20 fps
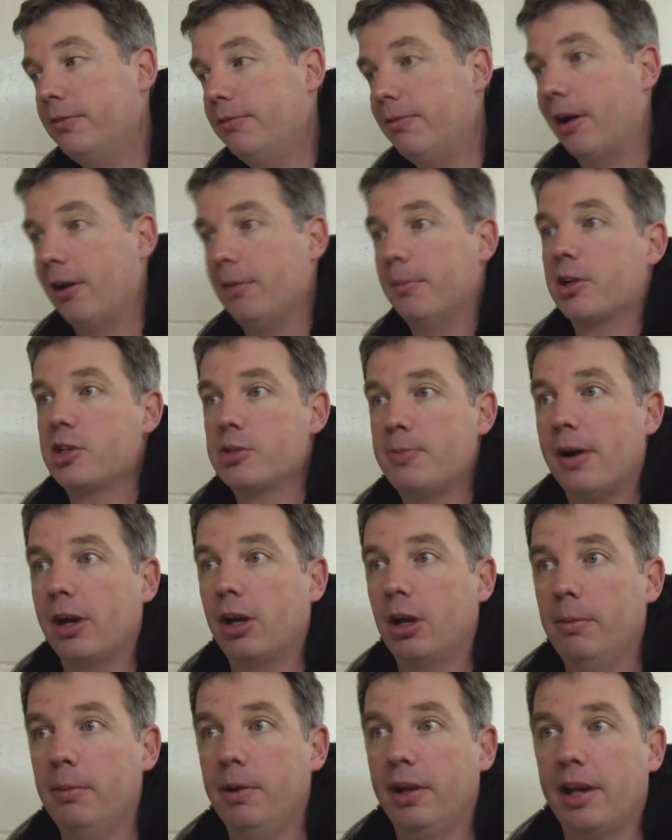Very much
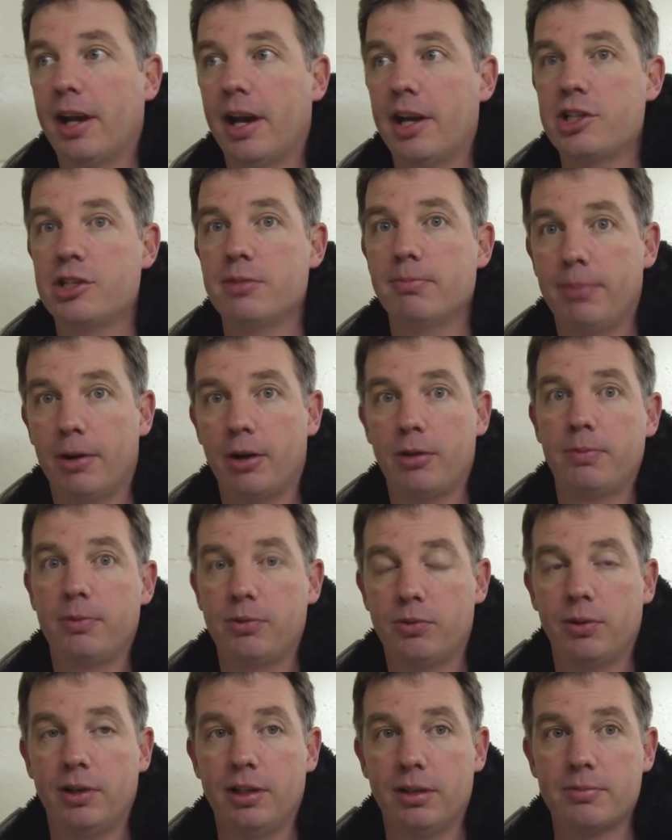about communication both
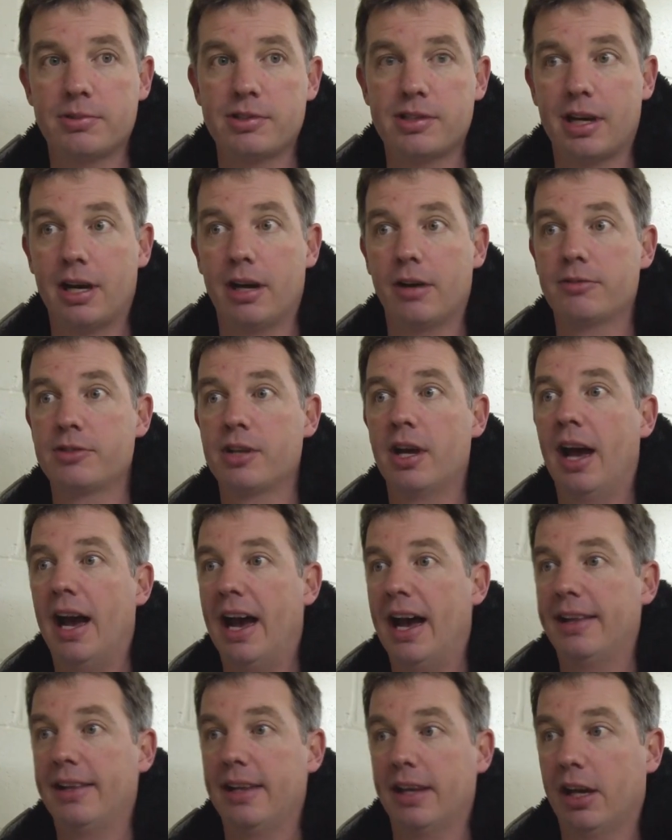between themselves
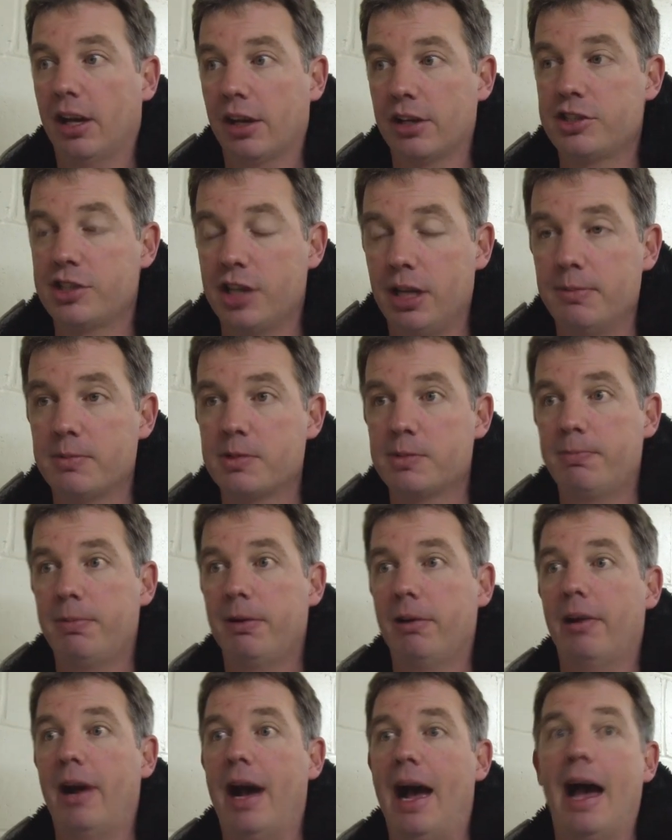and their kind of team
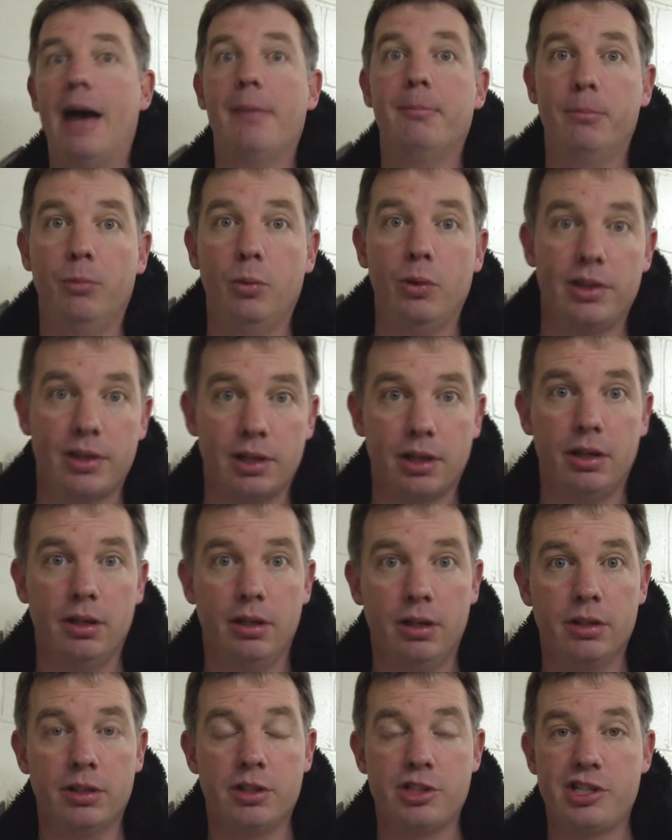spirit and with the
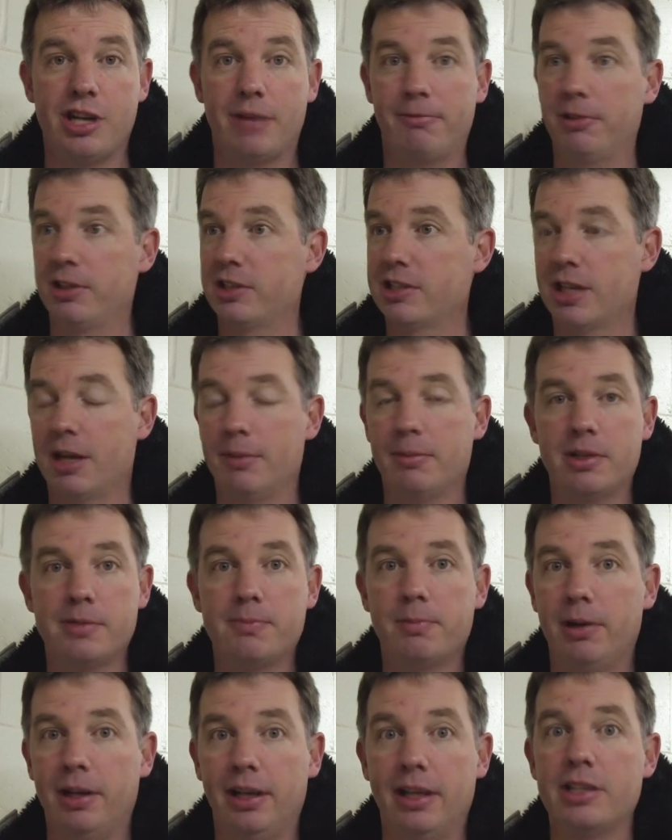chefing team. It's
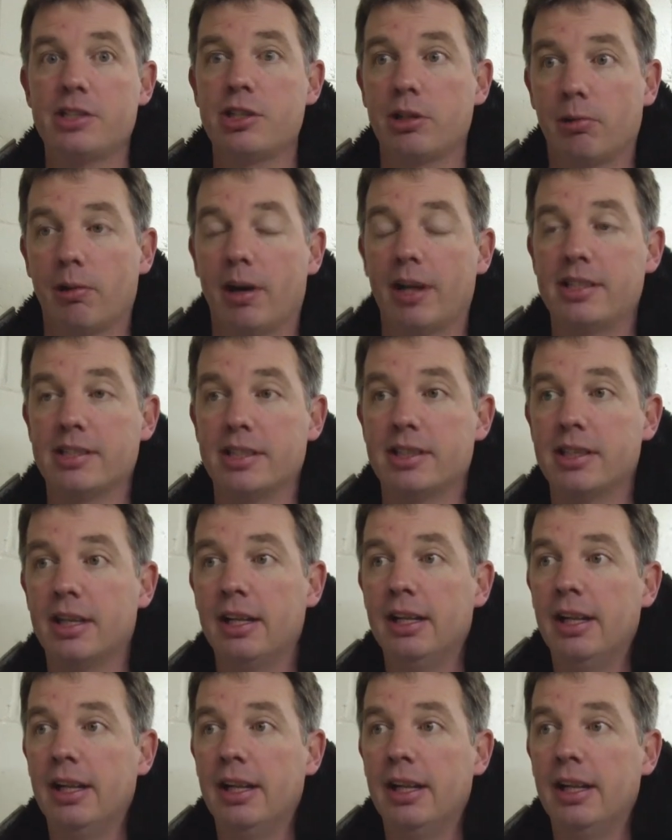pretty integrated.